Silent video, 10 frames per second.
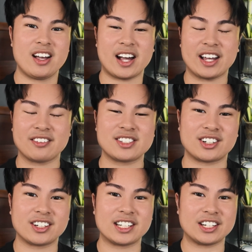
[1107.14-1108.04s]
I have
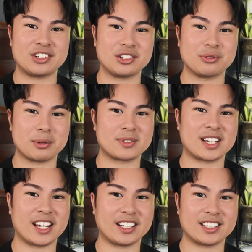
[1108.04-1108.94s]
started a new
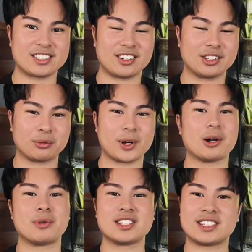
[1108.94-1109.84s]
website. It's called the
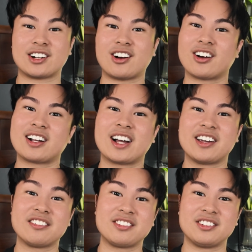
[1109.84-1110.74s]
Rare Monstera
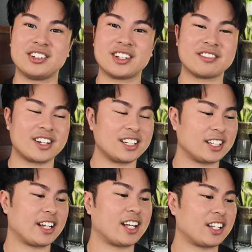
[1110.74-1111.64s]
Archive. You can find
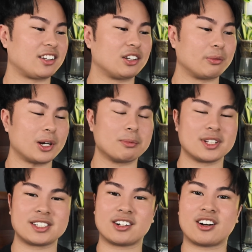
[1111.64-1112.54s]
it at
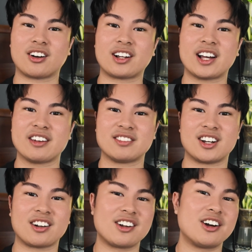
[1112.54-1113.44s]

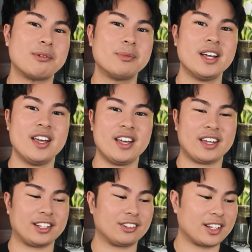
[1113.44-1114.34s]
theRareMonsteraArchive.com.
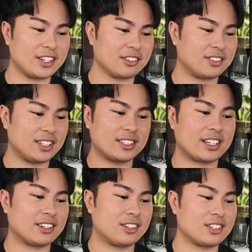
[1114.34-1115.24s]
It'll kind of
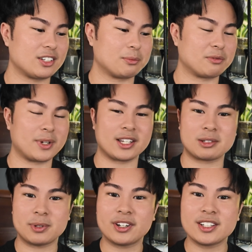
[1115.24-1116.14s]
detail some of my
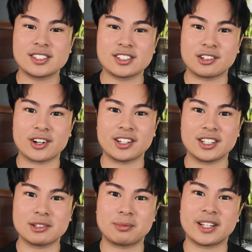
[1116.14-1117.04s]
experiences growing
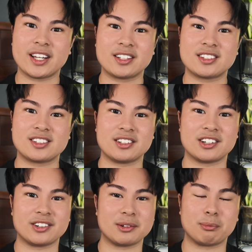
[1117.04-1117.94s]
these plants, you
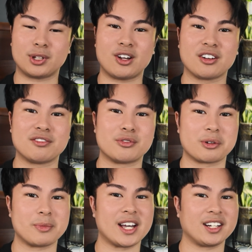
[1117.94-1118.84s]
know, in blog
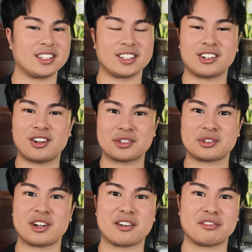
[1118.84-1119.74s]
format, and it'll
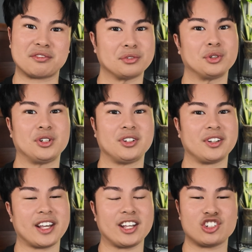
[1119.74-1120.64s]
also have
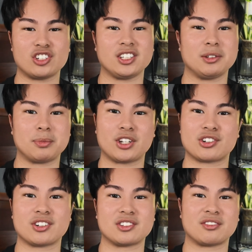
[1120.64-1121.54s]
full HD
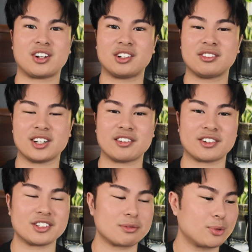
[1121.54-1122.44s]
pictures of all of the
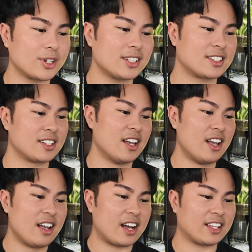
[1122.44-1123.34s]
different sports.
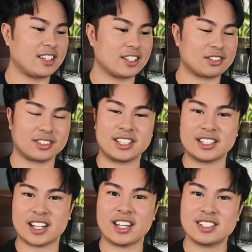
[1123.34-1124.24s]
I think it's
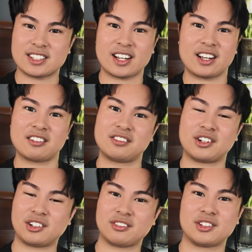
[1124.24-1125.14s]
really nice to have
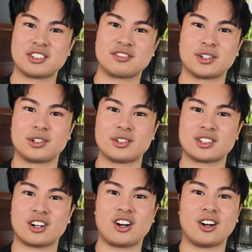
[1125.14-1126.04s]
all of those
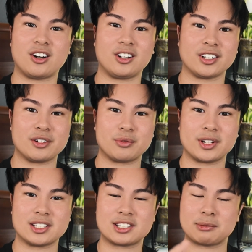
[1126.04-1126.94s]
photos all in
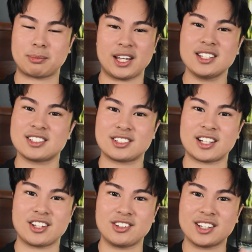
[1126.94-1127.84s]
one space
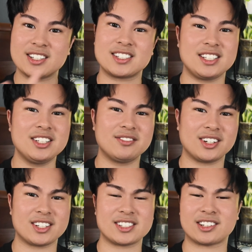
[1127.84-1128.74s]
that you can see
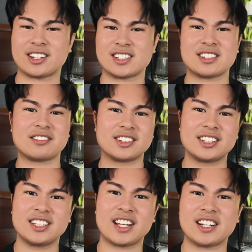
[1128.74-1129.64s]
because there isn't
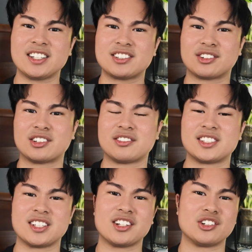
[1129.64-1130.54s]
really any sort of
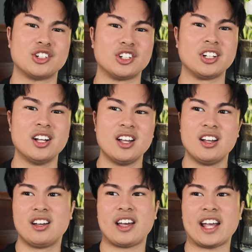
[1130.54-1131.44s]
single
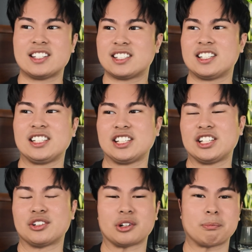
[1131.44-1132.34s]

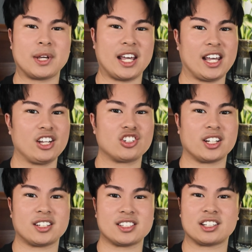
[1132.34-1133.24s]
entity or page
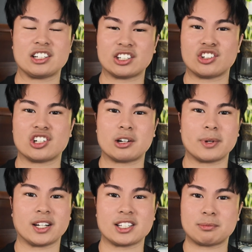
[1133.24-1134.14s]
that does a good job
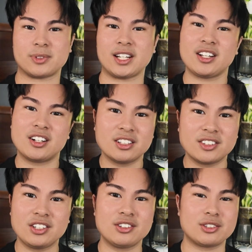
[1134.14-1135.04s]
at explaining all
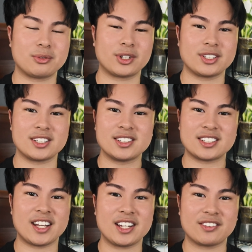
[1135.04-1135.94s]
of the new sports and
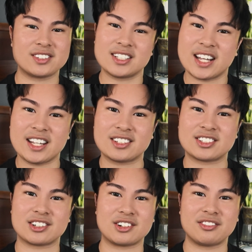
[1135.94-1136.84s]
staying up to date.
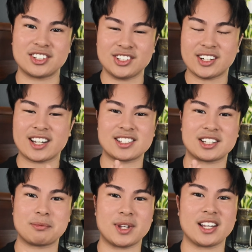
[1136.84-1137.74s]
So hopefully you guys
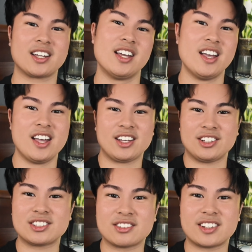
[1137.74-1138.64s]
can make
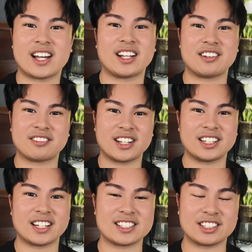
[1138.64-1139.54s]
use of that and
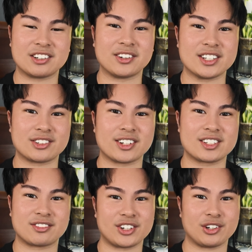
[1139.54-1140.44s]
find that as a good
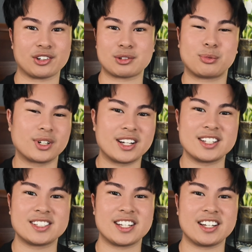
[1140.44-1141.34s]
resource for your sport
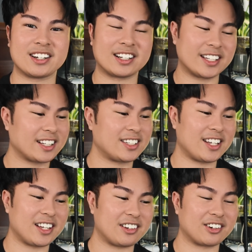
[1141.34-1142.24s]
hunting or
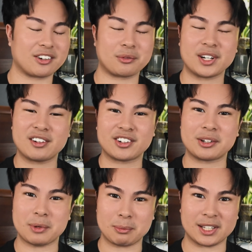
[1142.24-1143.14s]
collecting or whatever
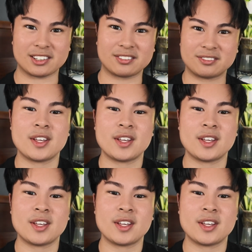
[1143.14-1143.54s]
it may be.